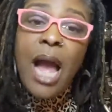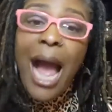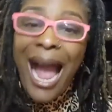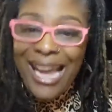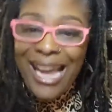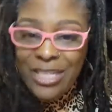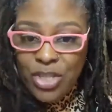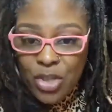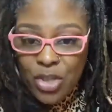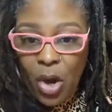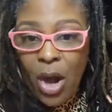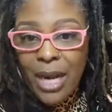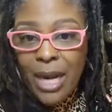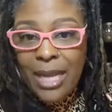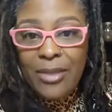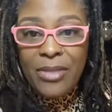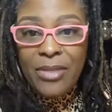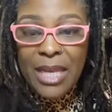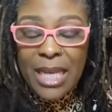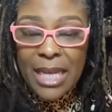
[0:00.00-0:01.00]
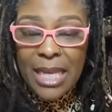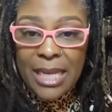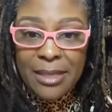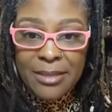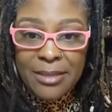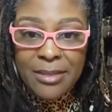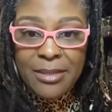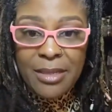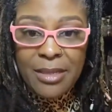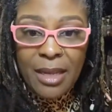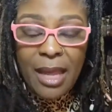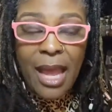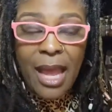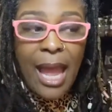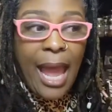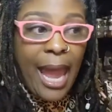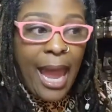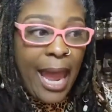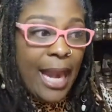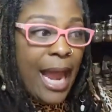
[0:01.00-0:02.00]
I start in the east,
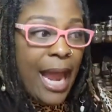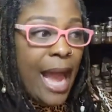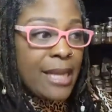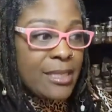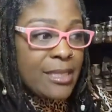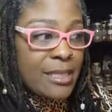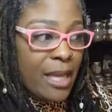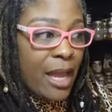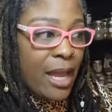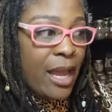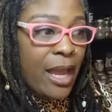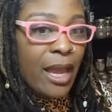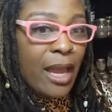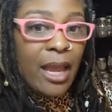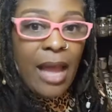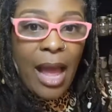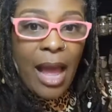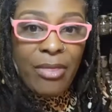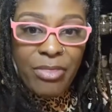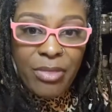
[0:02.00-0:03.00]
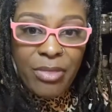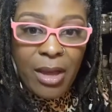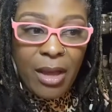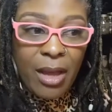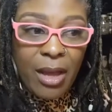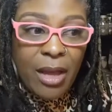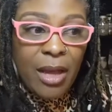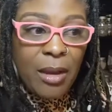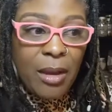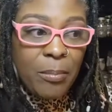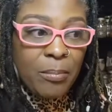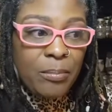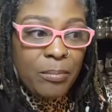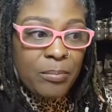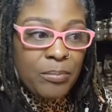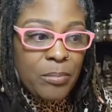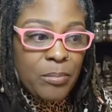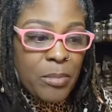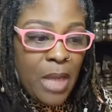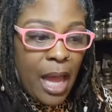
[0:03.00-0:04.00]
and I say, I, uh, um,
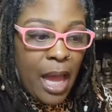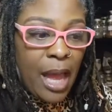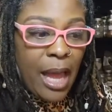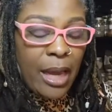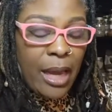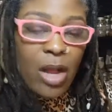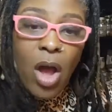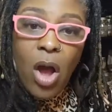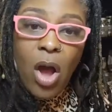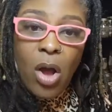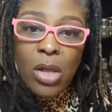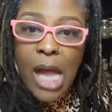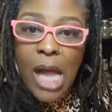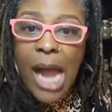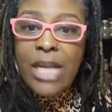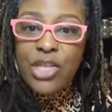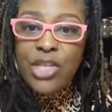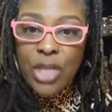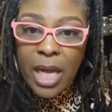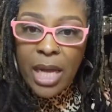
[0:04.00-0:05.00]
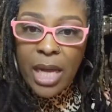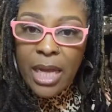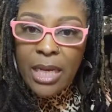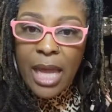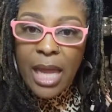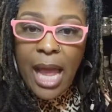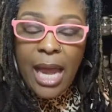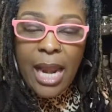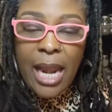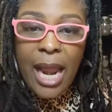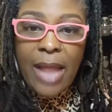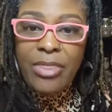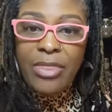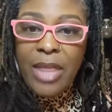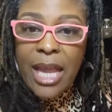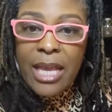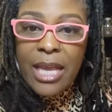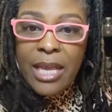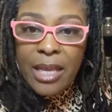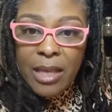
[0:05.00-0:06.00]
I call High John and I
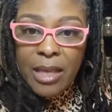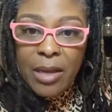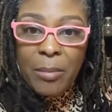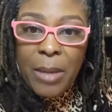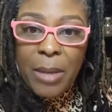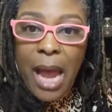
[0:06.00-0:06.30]
thank him.